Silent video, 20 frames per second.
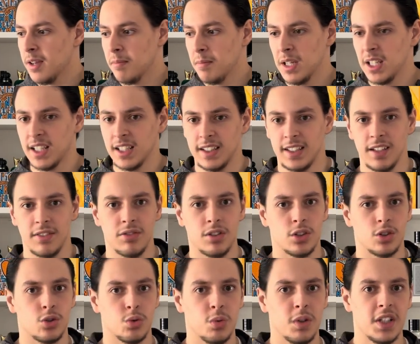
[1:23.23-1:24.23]
make a
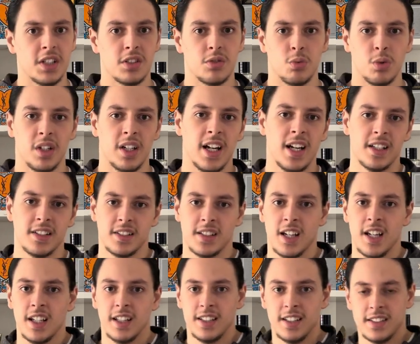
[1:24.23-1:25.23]
different twist, whereas
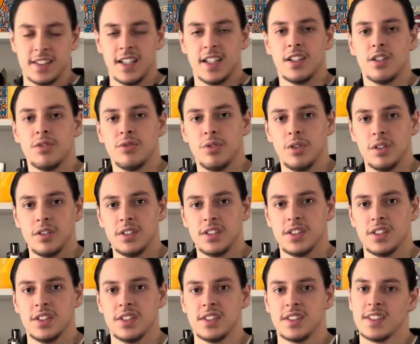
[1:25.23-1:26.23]
designer
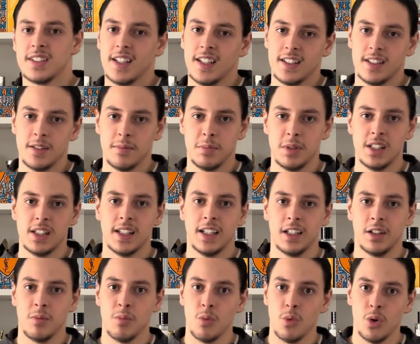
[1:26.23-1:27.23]
fragrances tend to be
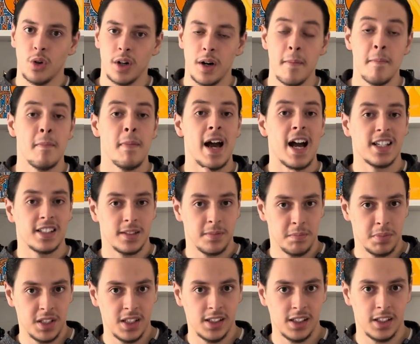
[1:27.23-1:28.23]
like more mass
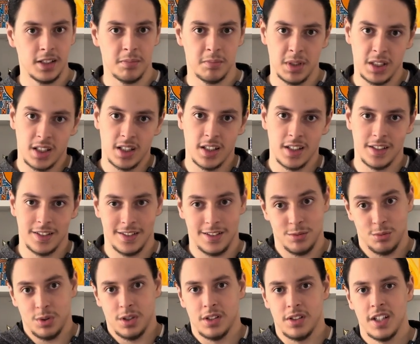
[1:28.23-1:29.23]
appealing because,
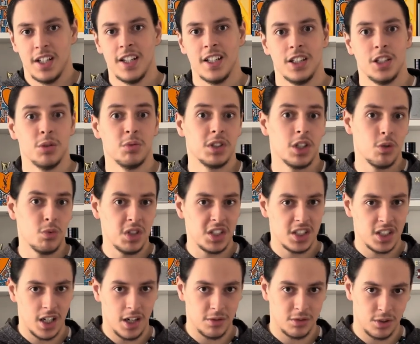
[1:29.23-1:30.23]
well, they want to
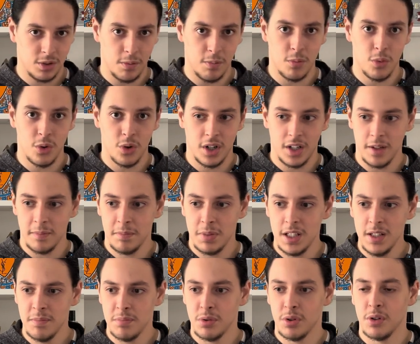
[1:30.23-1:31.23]
reach out to more
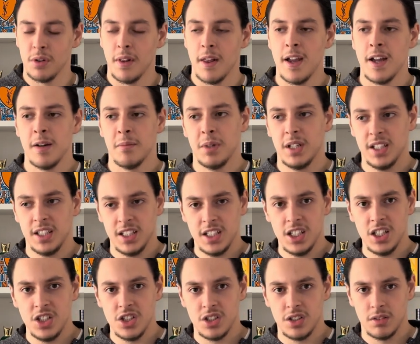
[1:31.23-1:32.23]
people, but
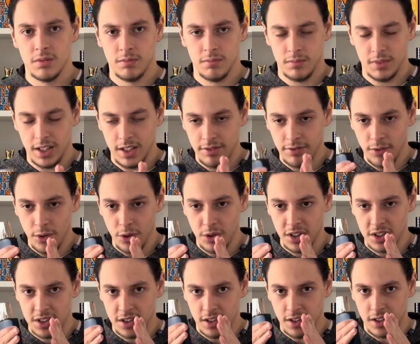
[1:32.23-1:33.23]
niche, they
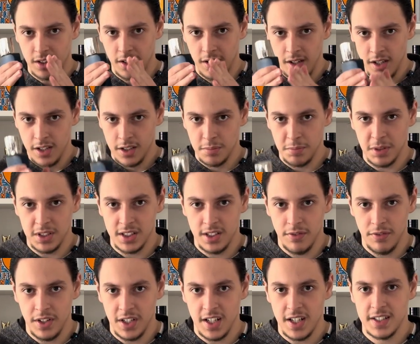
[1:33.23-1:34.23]
focus on a
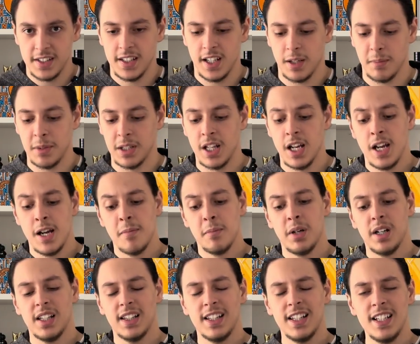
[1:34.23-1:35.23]
specific segment.
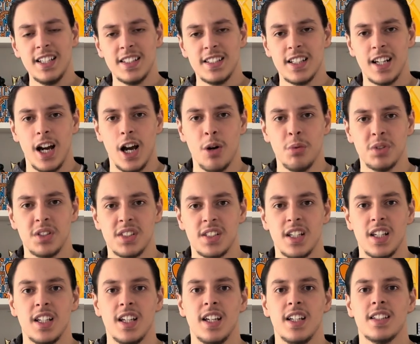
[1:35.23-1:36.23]
But Layton, I would
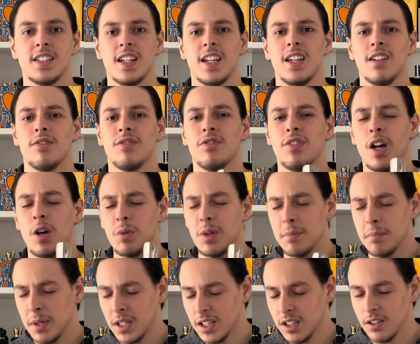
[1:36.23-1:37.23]
say, is a very
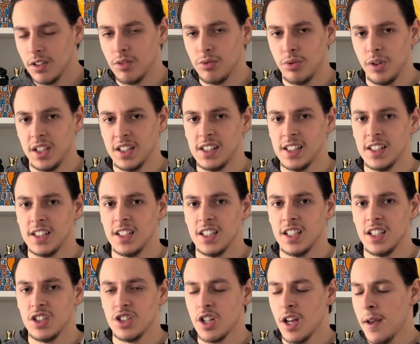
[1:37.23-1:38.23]
beginner friendly
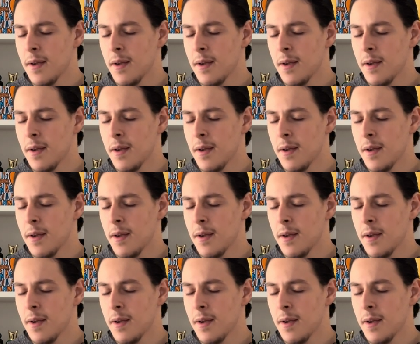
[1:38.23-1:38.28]
niche